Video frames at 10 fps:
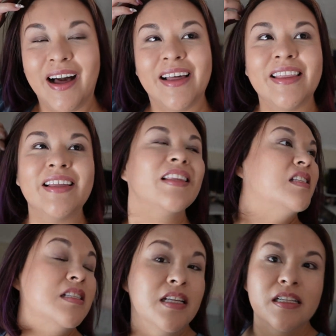I think this
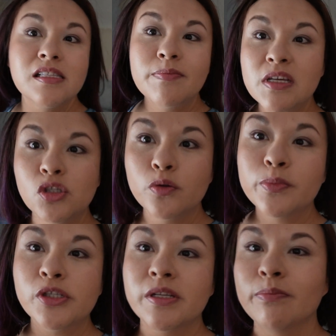is it. Something
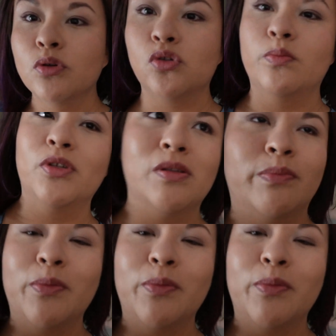super simple